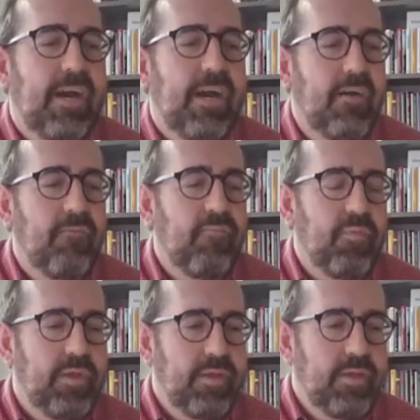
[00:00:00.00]
Um,
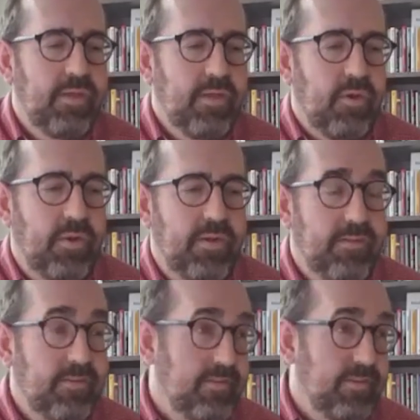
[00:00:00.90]
so it,
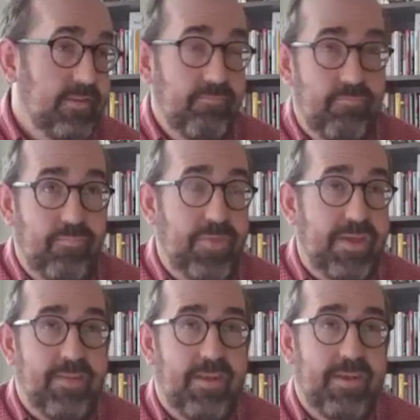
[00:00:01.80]
it, it's in
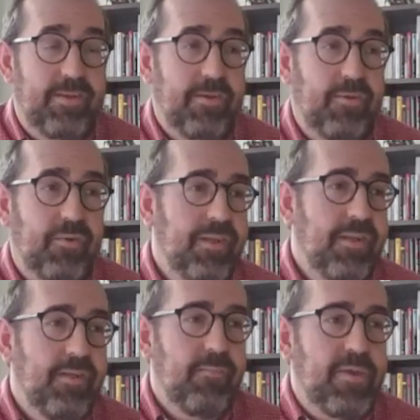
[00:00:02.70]
things like you know
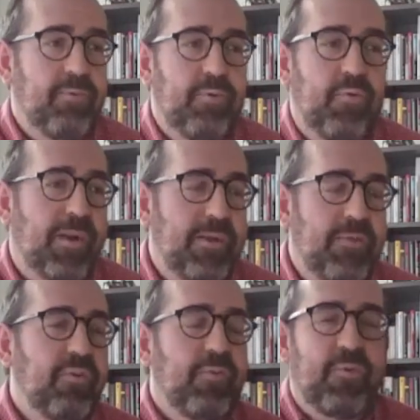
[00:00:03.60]
people who want a
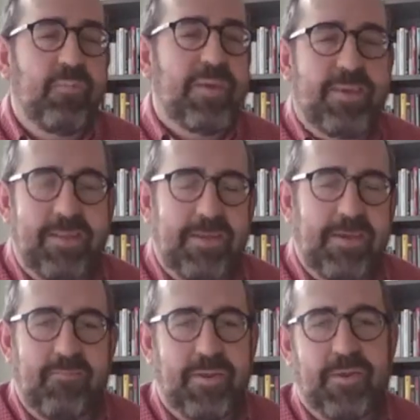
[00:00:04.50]
universal basic
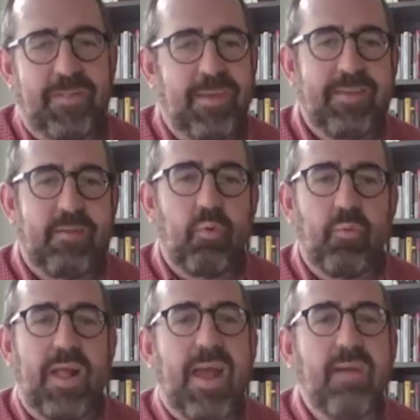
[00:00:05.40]
income, you know, and they say, well,
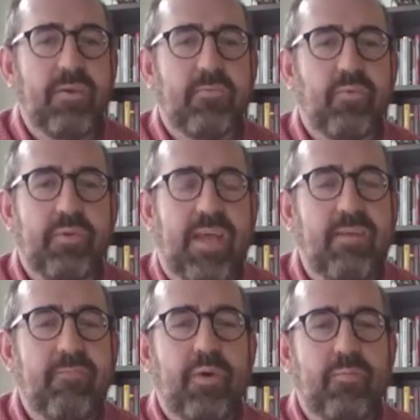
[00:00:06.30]
we'll have a we'll get
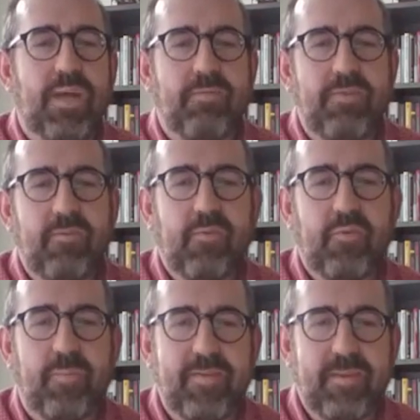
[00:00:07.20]
everyone will have a
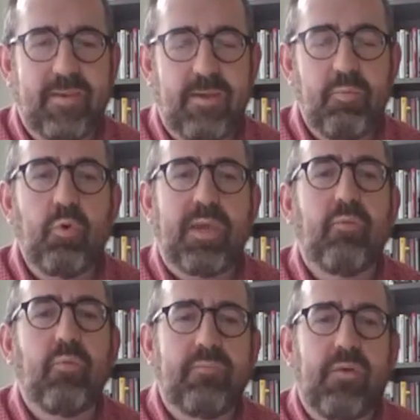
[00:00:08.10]
universal basic income, but we'll
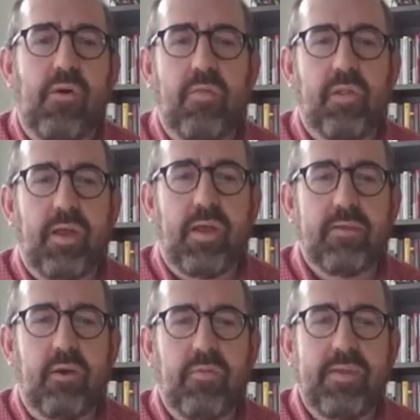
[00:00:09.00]
get rid of all the like
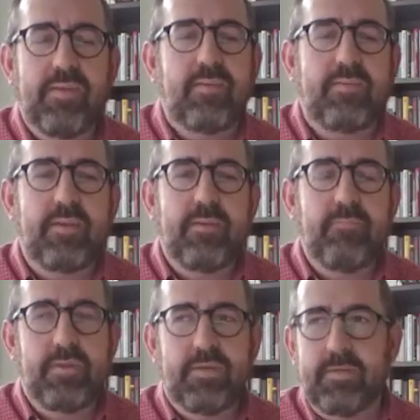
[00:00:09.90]
all the
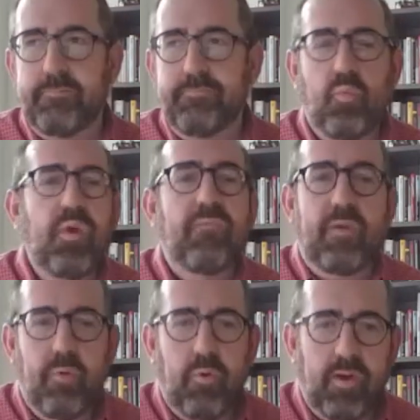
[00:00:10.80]
existing um,
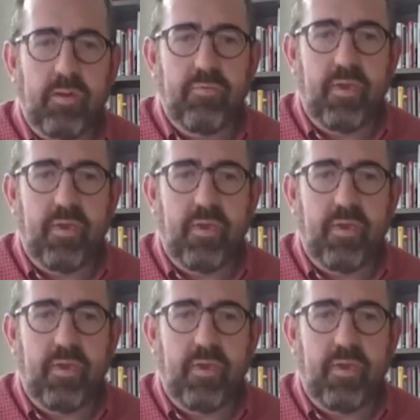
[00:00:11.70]
welfare programs,